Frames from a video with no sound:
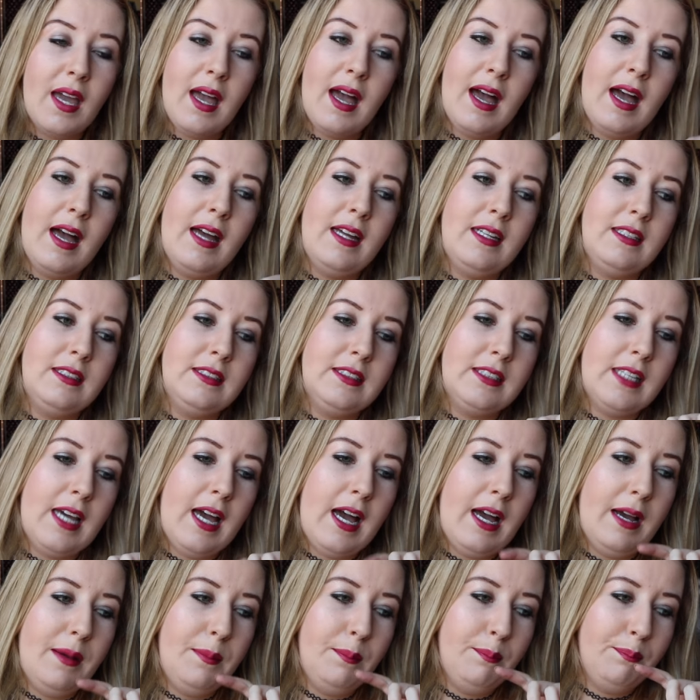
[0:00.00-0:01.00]
And
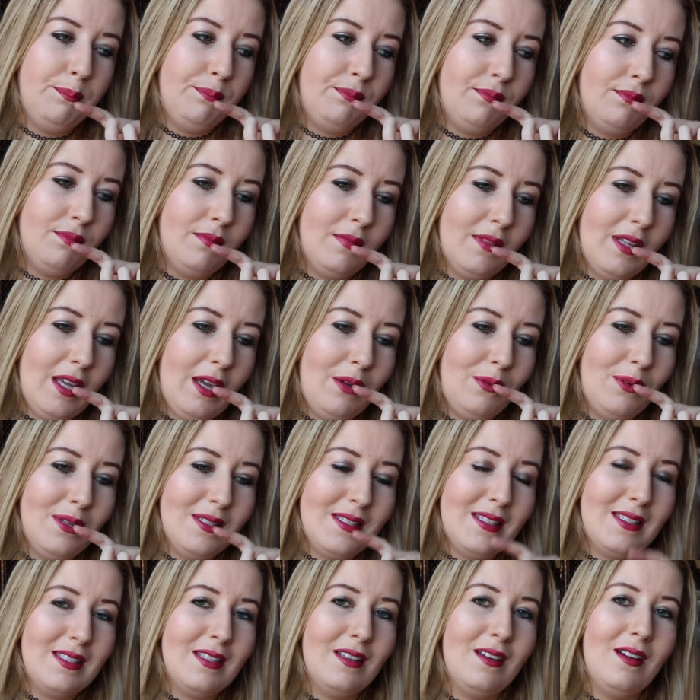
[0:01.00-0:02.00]

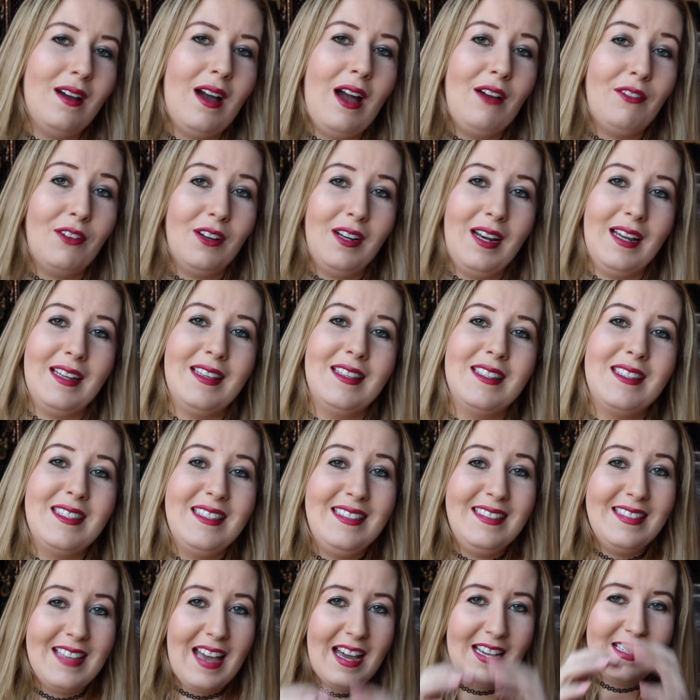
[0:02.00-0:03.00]
I've got like this
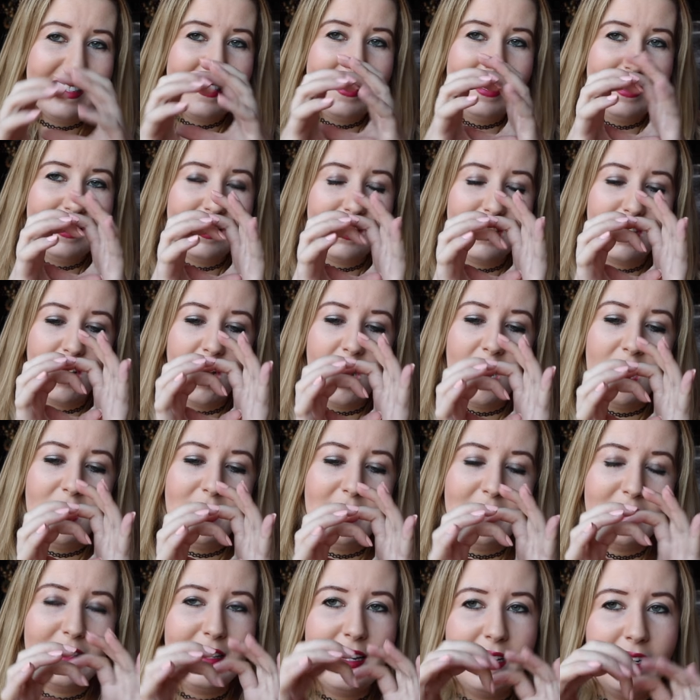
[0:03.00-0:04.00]
nasty scar
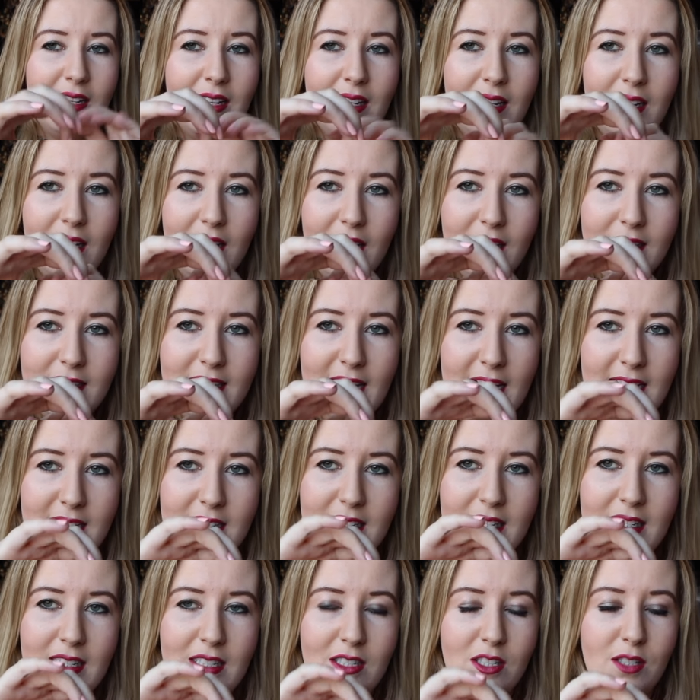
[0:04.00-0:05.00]
that's like
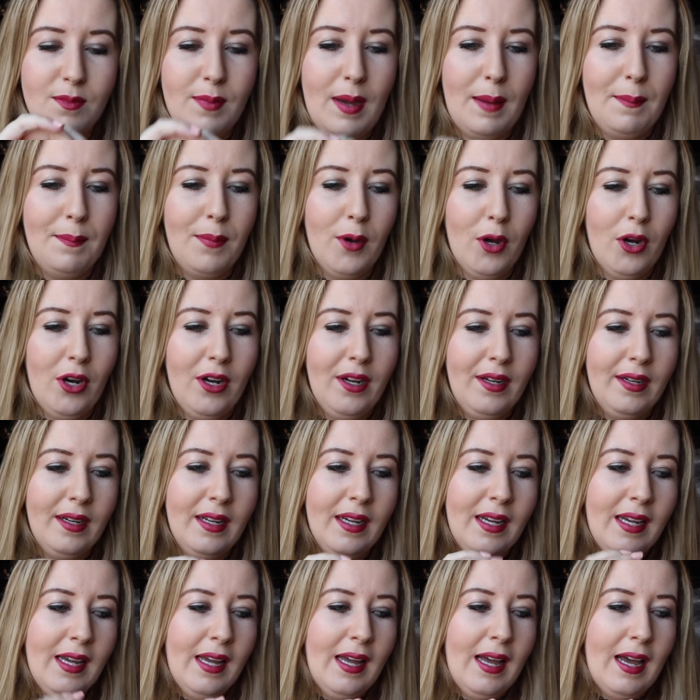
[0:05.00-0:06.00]
dented into my bone.
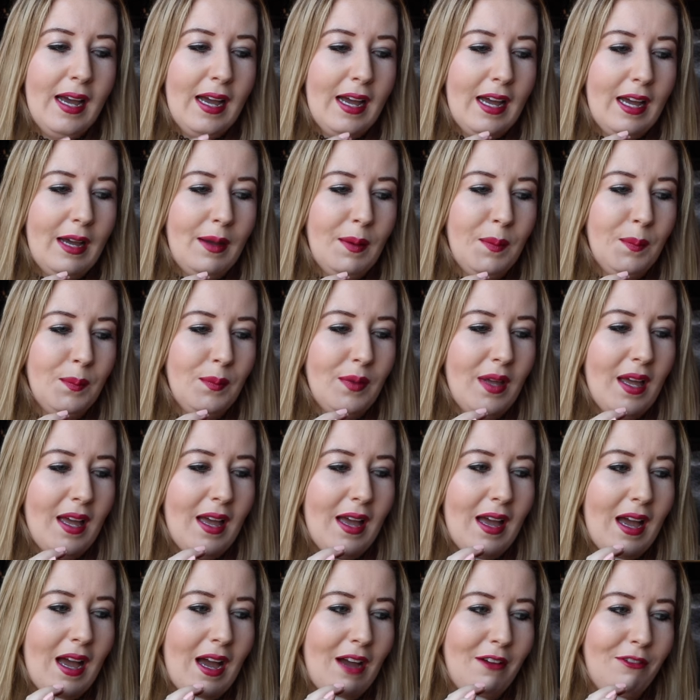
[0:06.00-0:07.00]

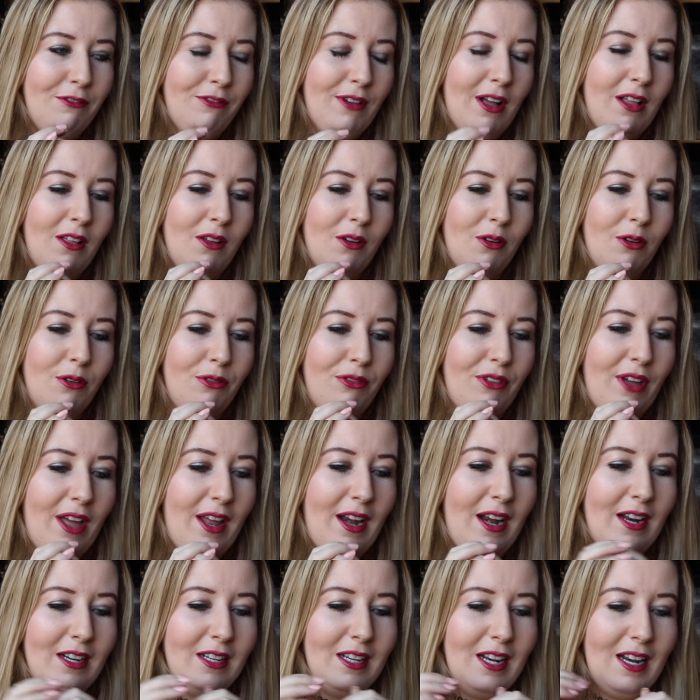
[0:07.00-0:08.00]
I fell off
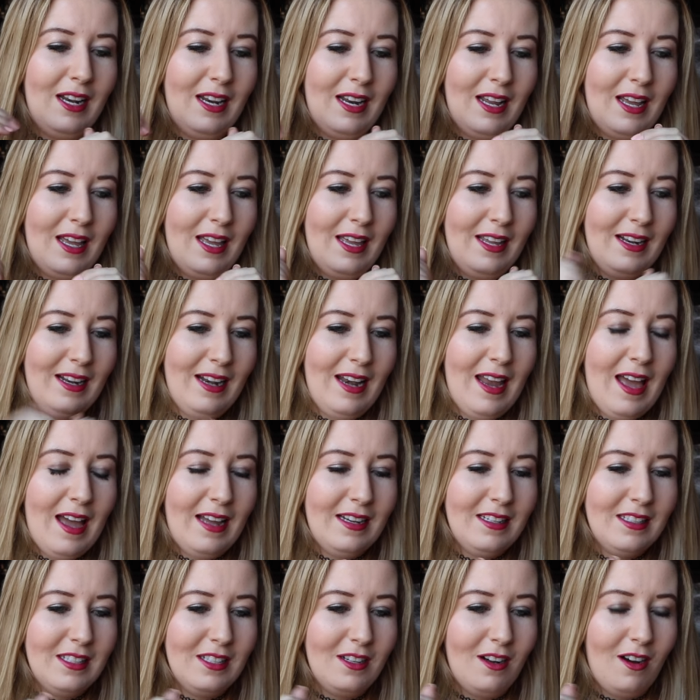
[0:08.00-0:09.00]
and it
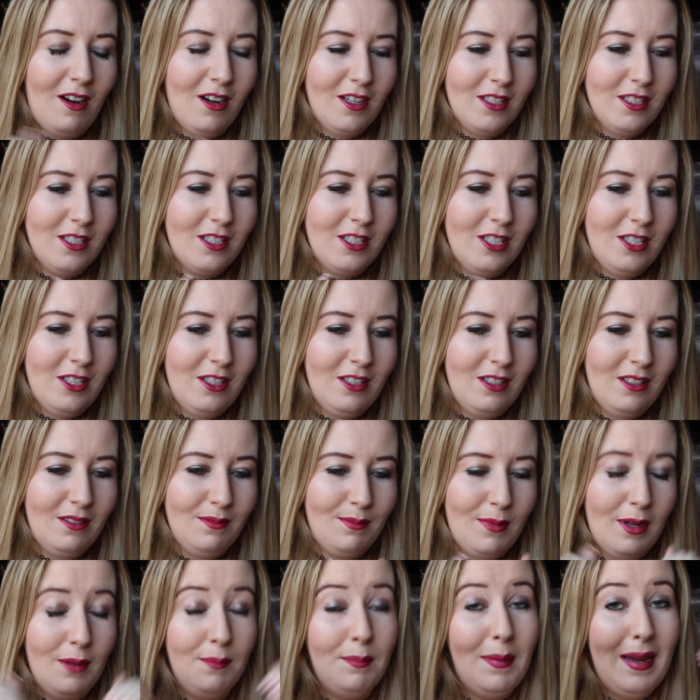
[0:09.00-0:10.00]
landed onto,
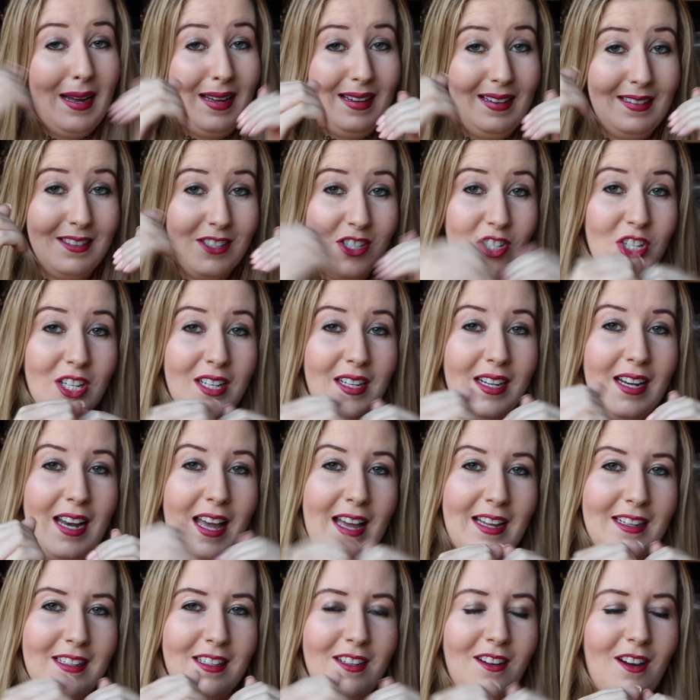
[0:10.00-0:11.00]
my shin
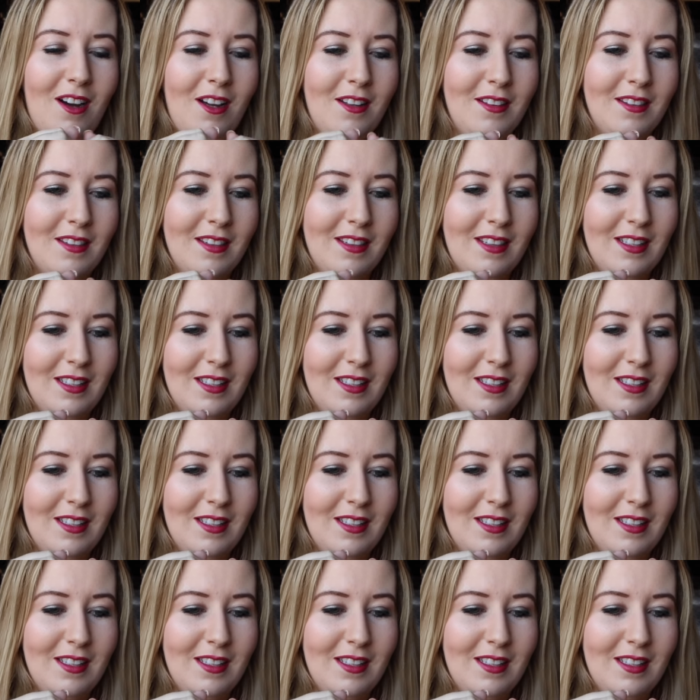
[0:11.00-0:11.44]
landed on